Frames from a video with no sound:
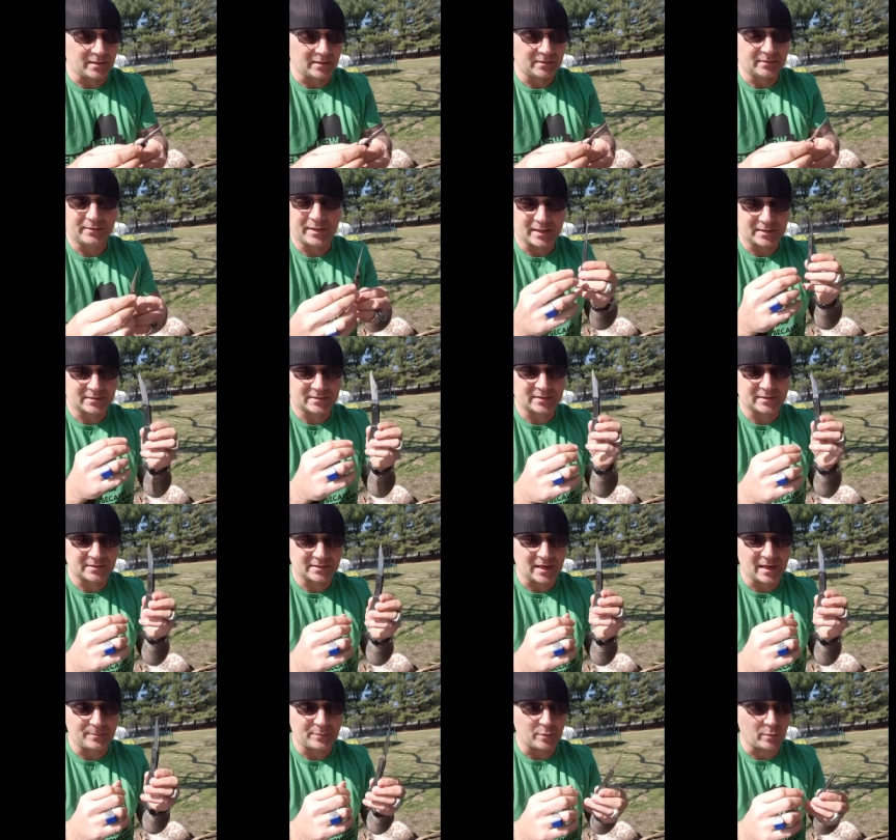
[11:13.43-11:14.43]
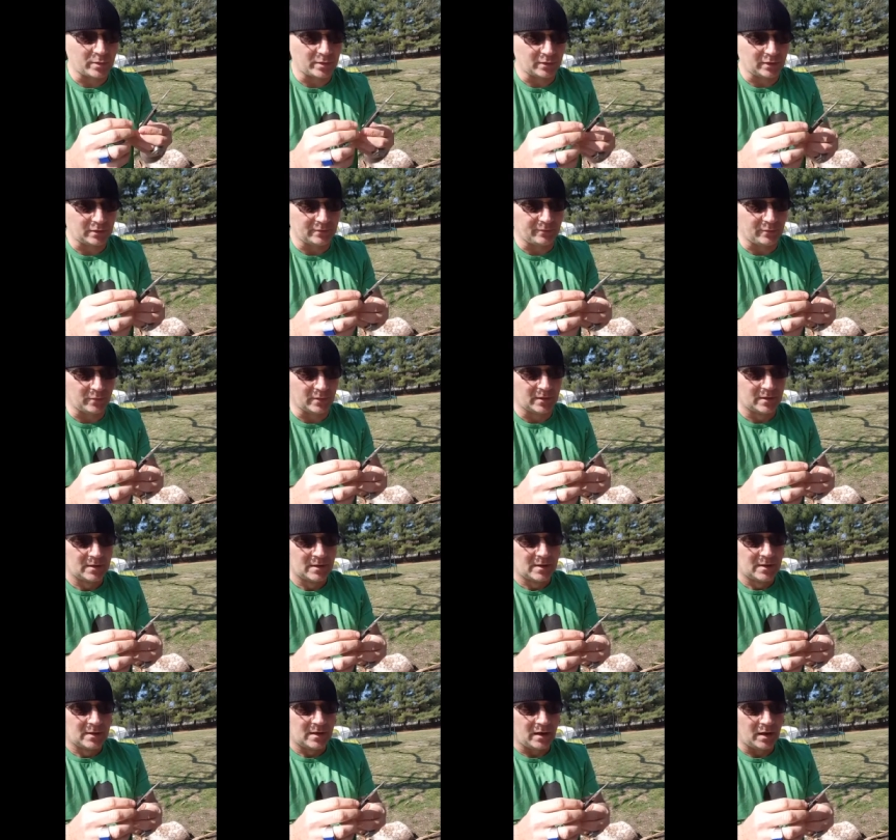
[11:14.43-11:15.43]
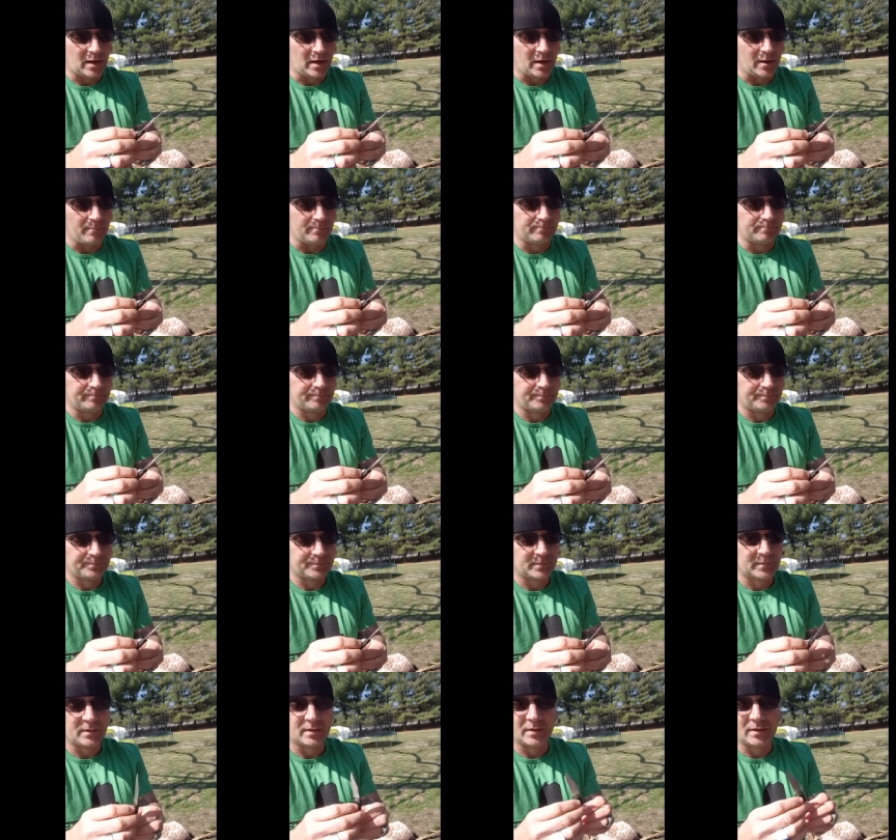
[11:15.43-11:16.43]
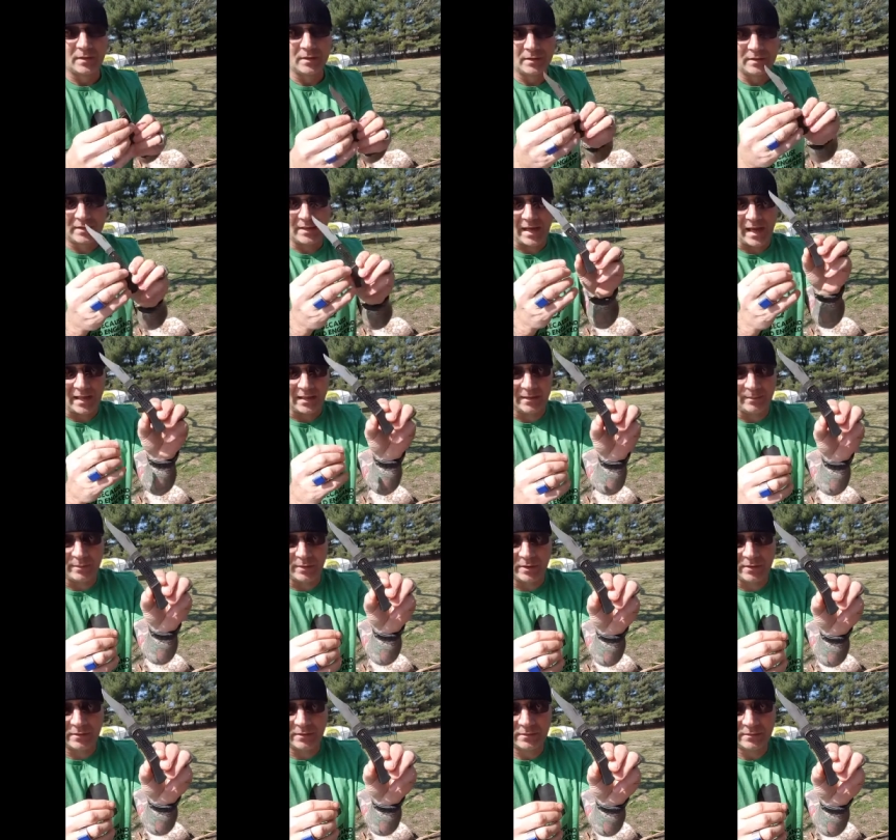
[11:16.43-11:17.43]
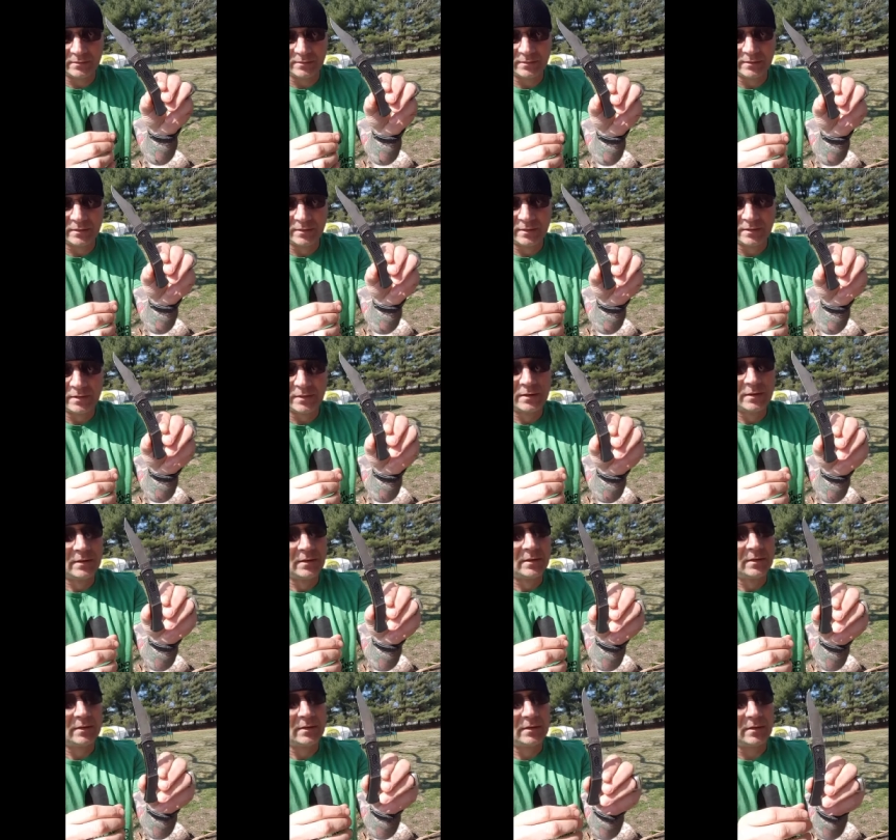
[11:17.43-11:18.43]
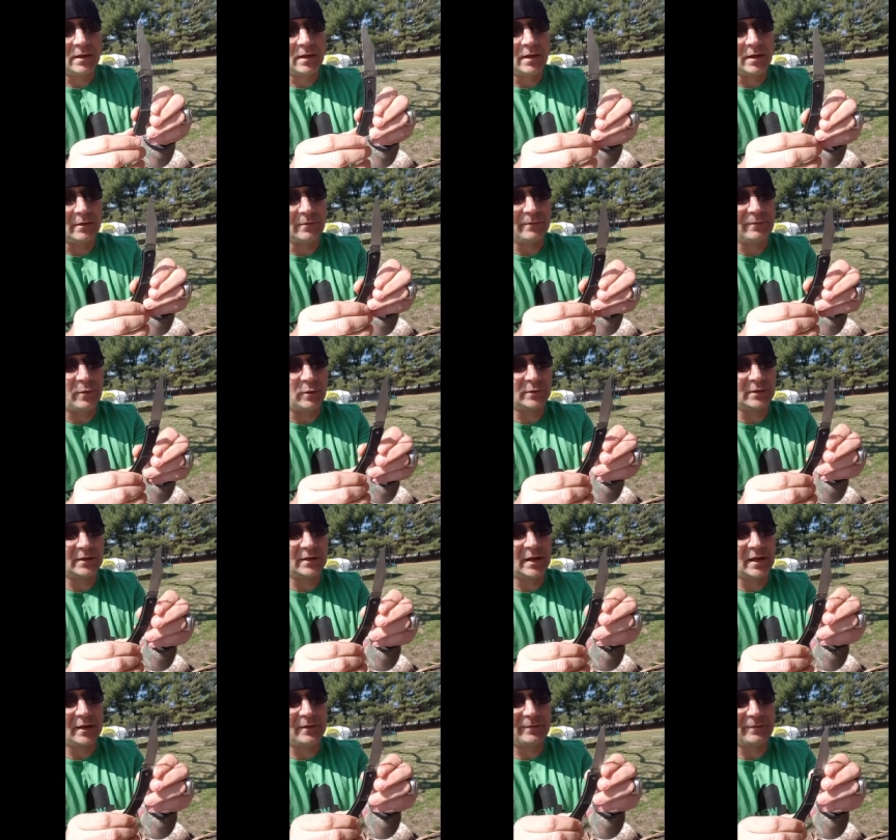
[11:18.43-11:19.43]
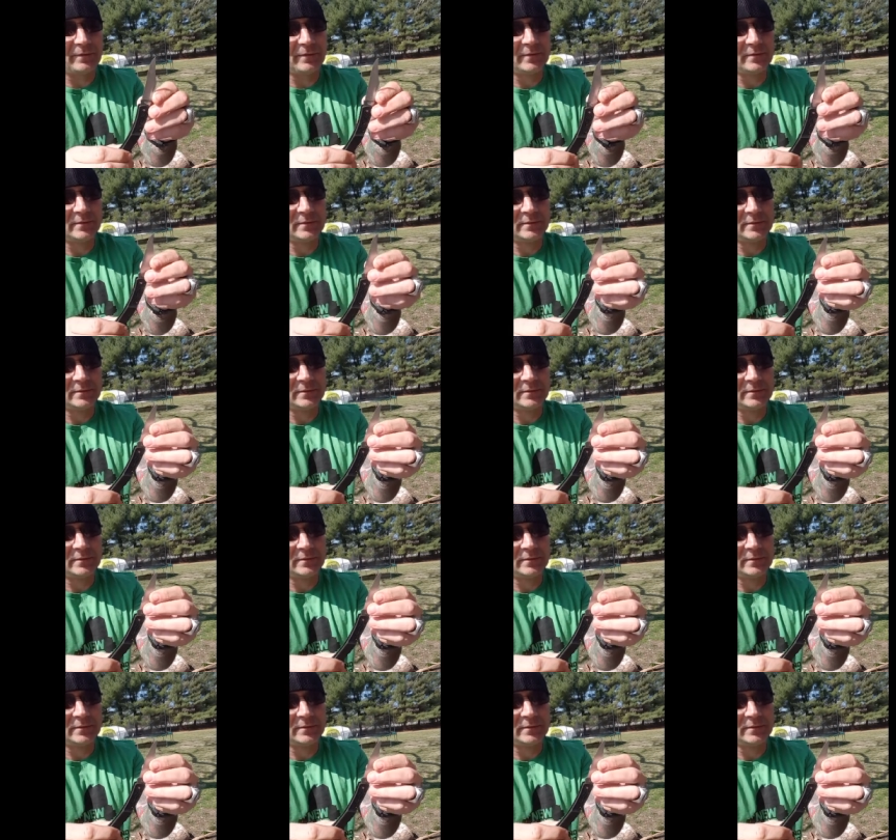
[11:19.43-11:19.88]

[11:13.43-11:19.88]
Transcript: uh, that's the stamp you want to look for. Um, caliber, uh, folding knife,